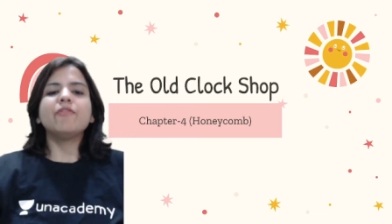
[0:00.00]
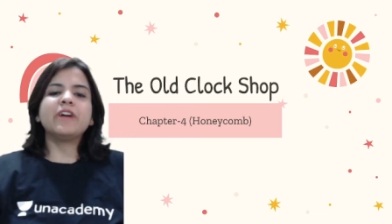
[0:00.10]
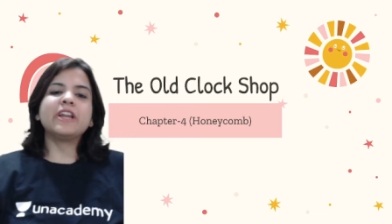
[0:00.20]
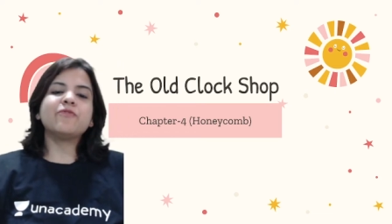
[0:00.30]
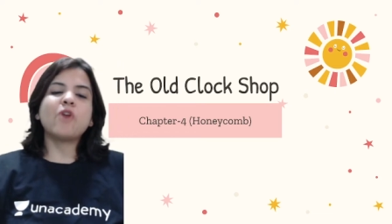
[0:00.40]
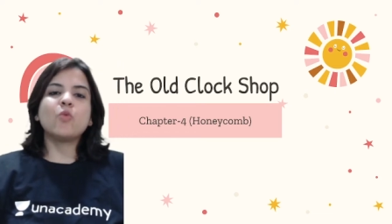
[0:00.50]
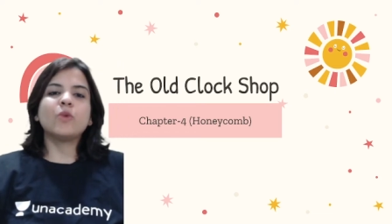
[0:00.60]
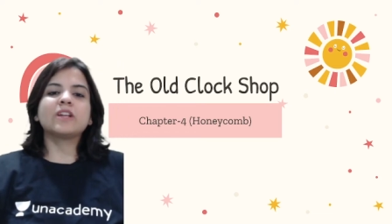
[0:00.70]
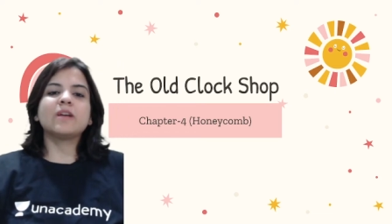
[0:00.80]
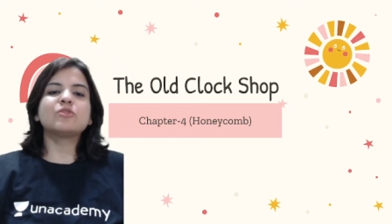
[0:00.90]
very warm
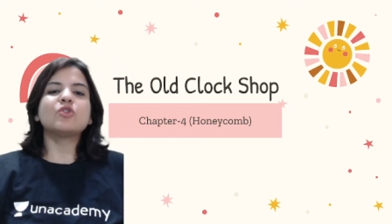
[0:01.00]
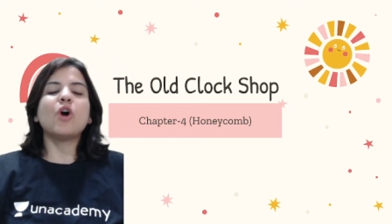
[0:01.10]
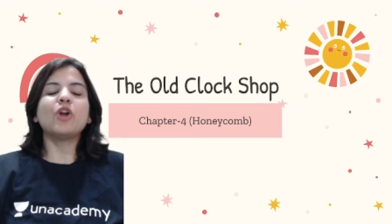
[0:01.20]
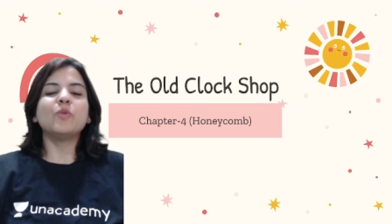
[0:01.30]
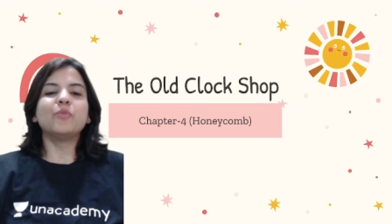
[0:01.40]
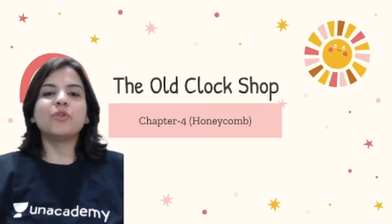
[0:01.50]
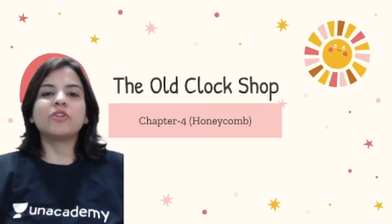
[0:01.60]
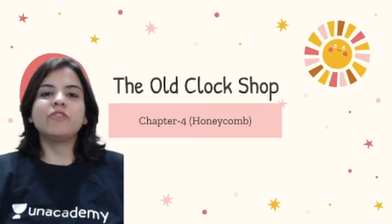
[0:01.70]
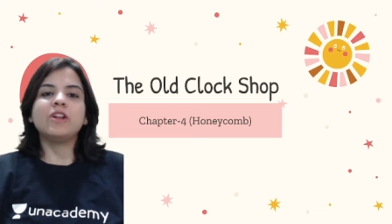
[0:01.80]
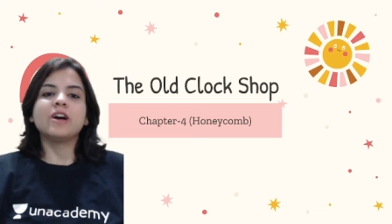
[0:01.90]
welcome to all you
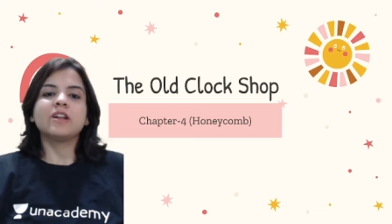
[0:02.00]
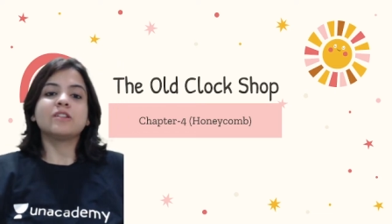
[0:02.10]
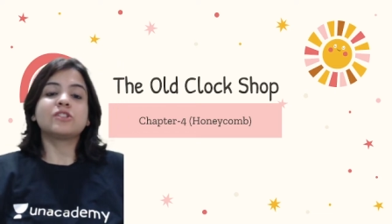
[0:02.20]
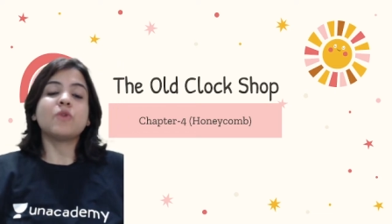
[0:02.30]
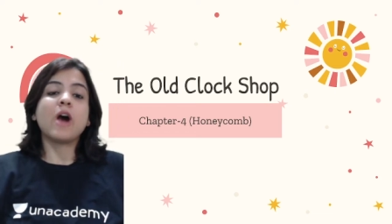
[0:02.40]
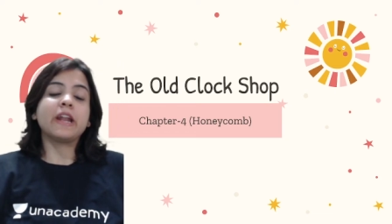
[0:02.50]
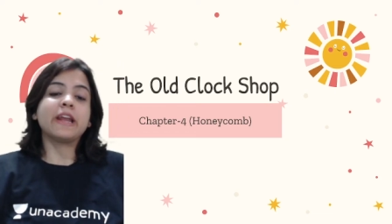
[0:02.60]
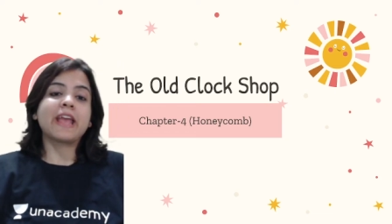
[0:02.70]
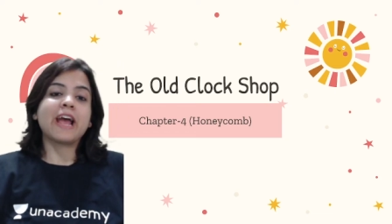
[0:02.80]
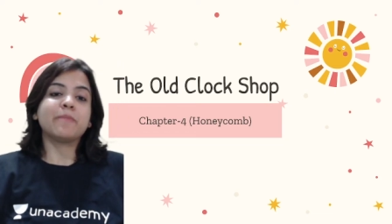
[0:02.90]
beautiful learners to
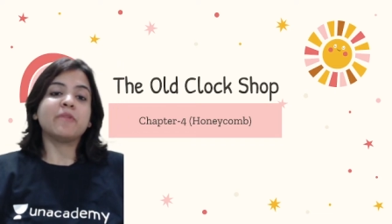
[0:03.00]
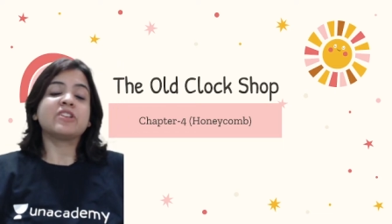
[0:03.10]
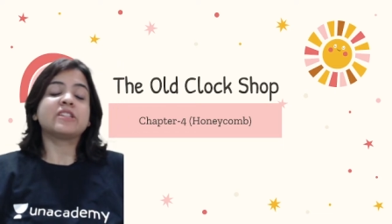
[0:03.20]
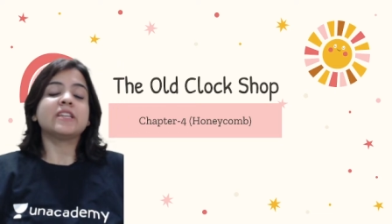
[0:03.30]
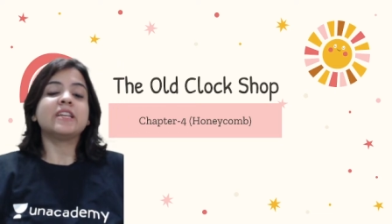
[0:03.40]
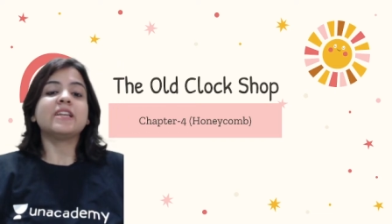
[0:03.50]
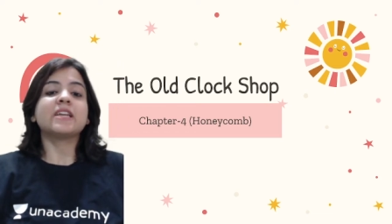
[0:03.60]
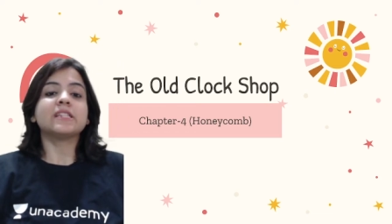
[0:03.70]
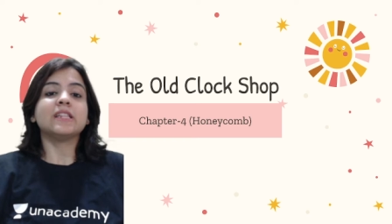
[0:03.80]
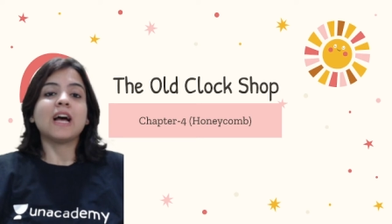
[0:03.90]
Unacademy, which is
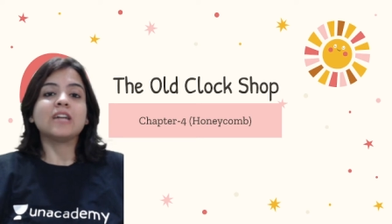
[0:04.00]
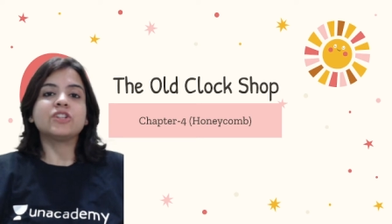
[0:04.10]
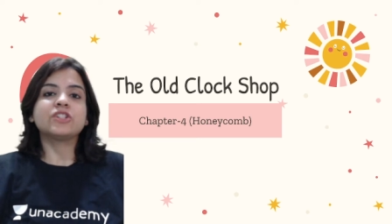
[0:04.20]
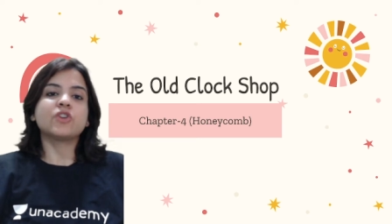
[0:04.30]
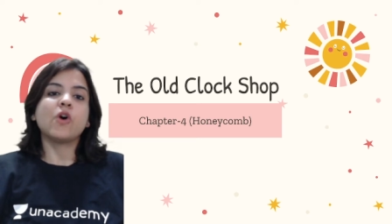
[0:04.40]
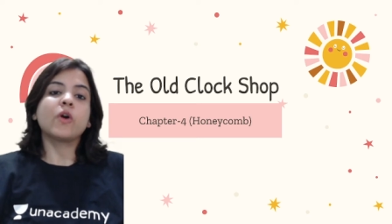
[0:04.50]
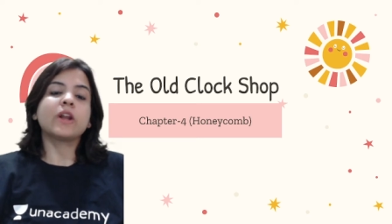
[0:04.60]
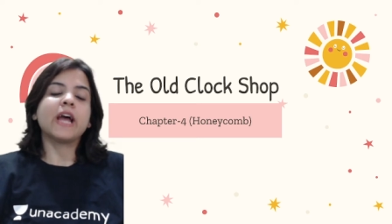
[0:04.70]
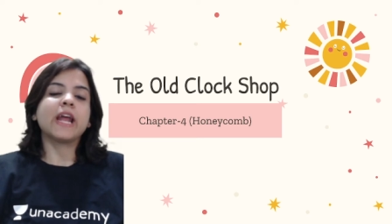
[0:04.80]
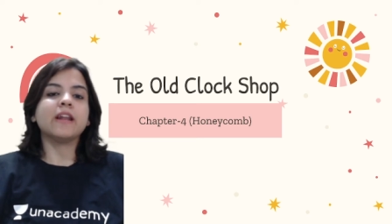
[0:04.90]
India's largest
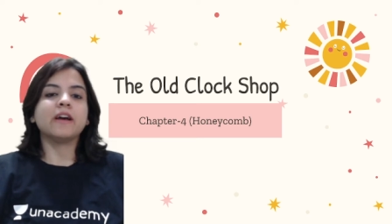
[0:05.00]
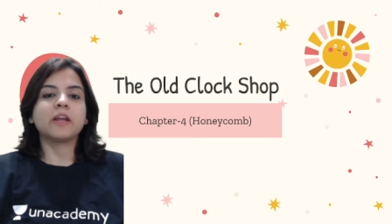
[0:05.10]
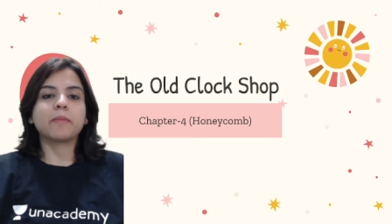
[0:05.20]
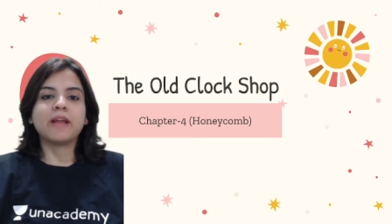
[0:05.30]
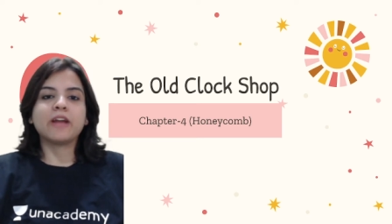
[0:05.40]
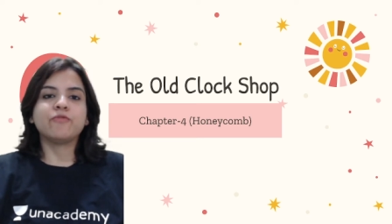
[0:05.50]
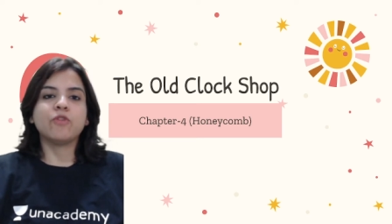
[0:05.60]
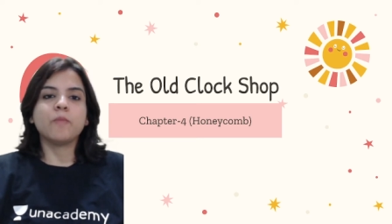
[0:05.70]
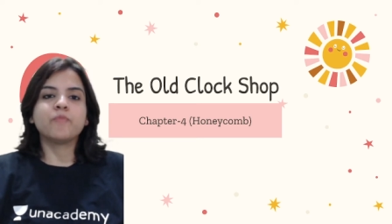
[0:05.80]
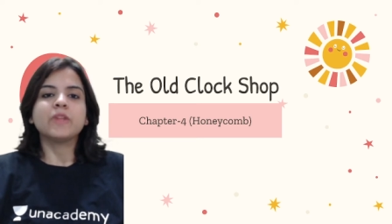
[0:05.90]
online learning
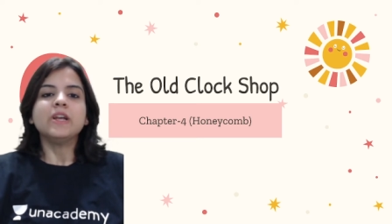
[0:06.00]
platform.